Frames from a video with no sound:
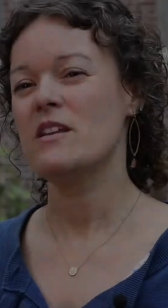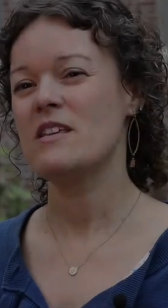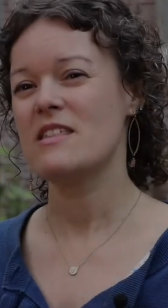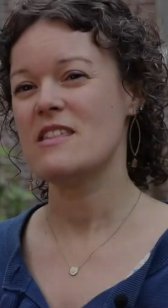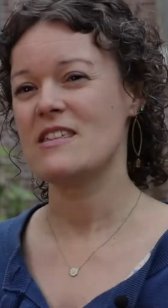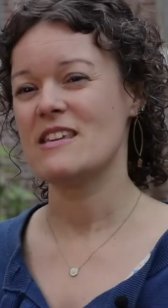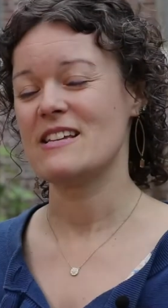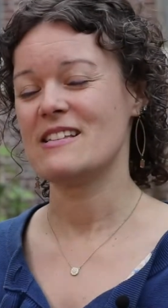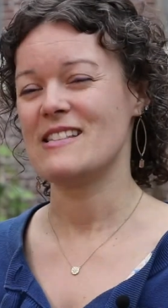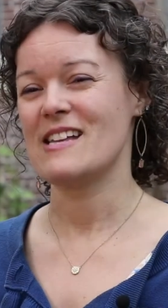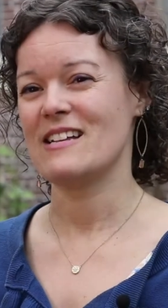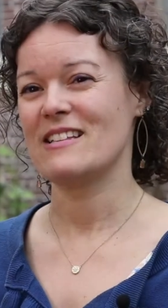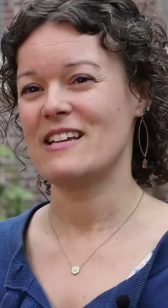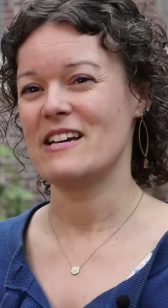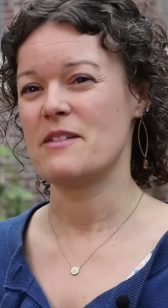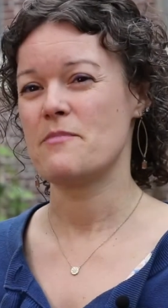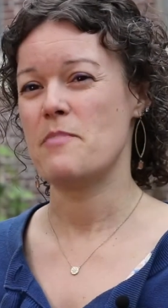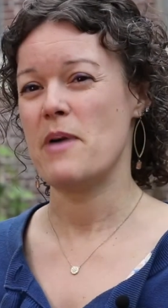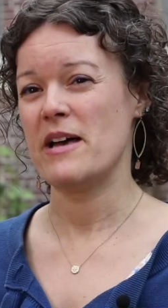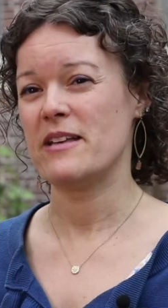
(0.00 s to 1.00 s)
of the things I
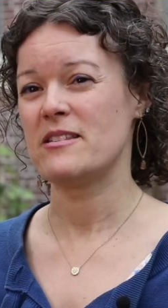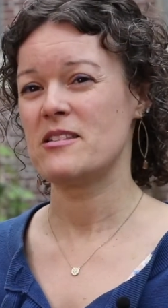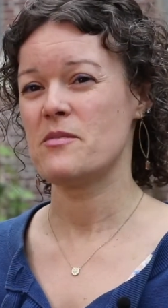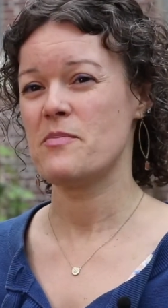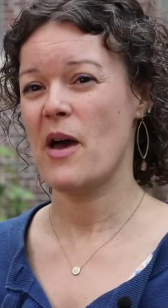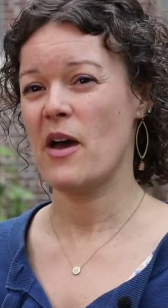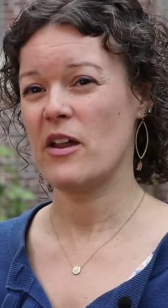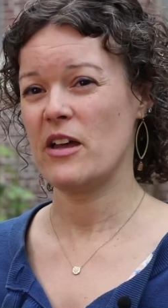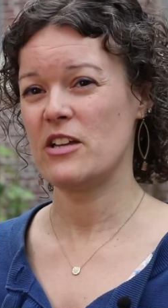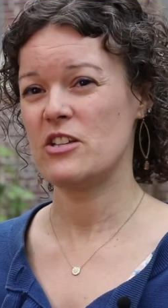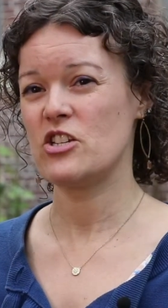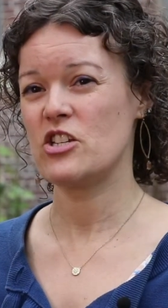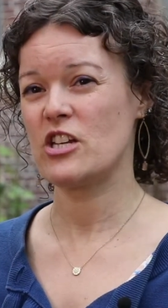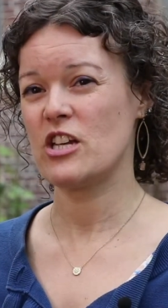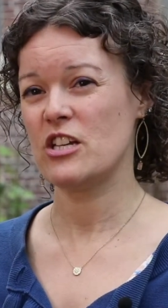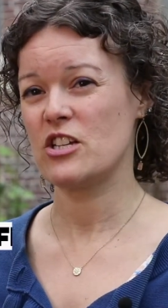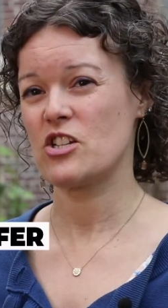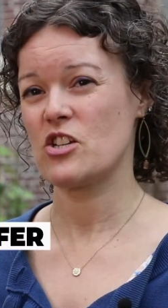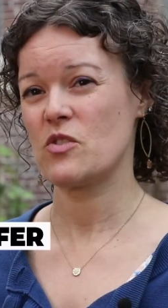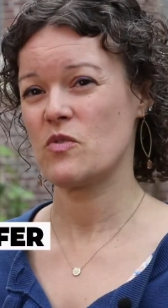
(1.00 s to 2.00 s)
like best about
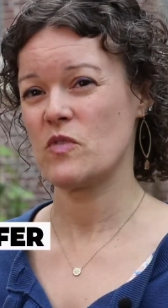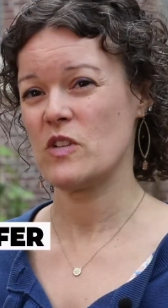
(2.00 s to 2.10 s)
education